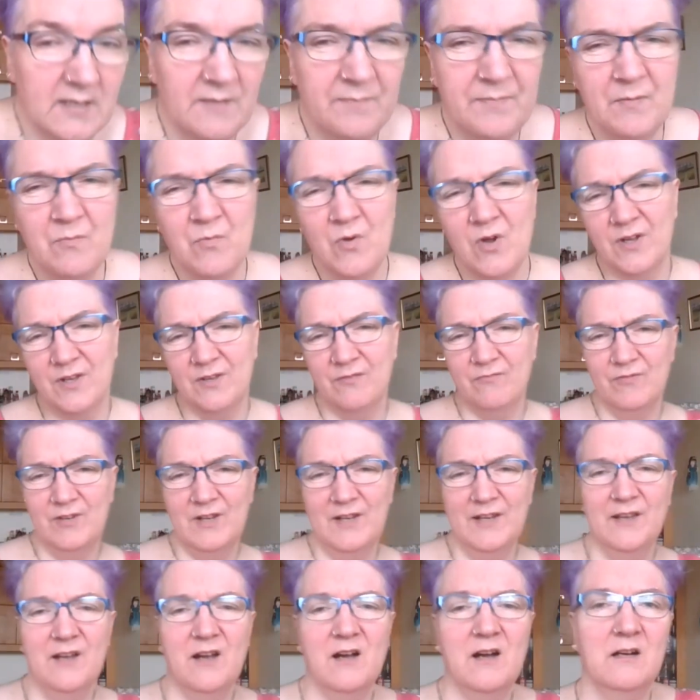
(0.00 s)
I've been working
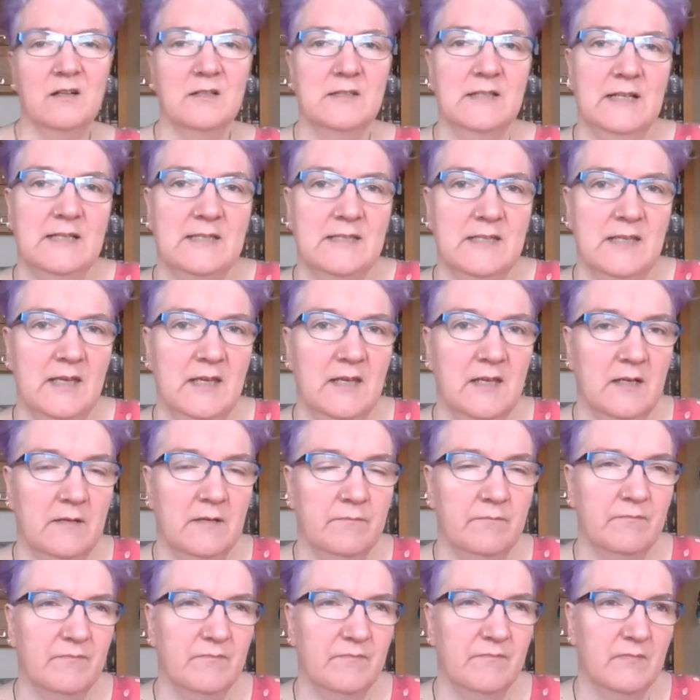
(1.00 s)
really hard at it, and
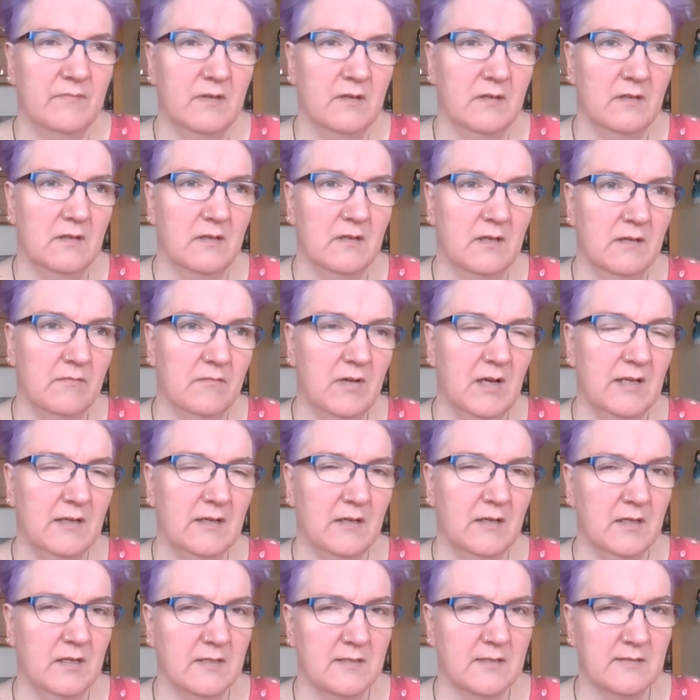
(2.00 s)
I'm kind
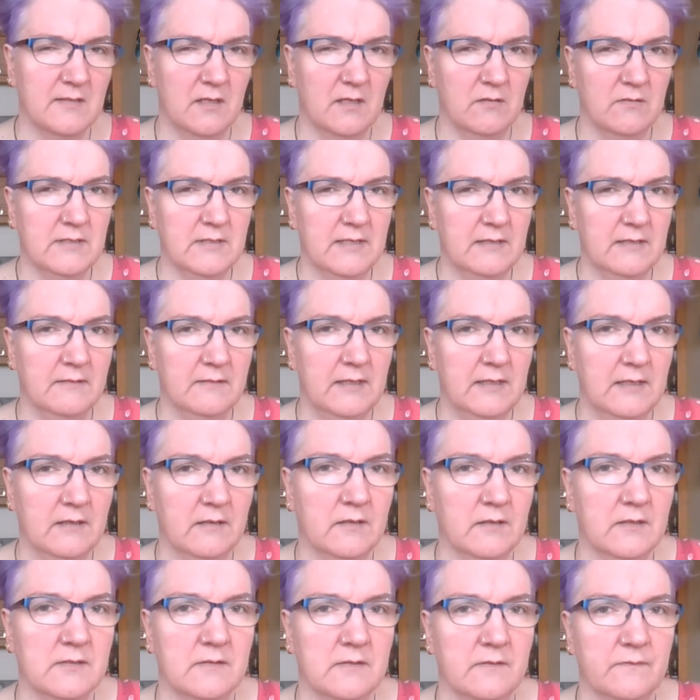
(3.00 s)
of going to slow down now
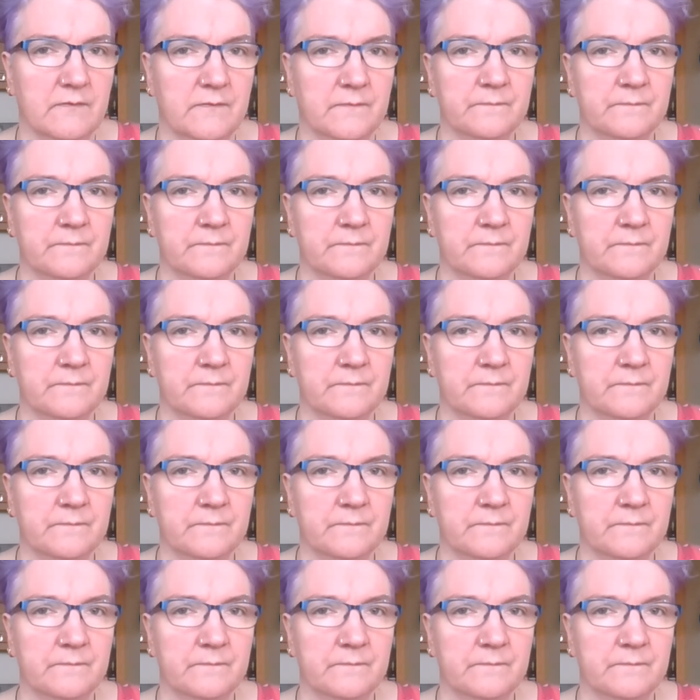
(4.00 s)
because I'm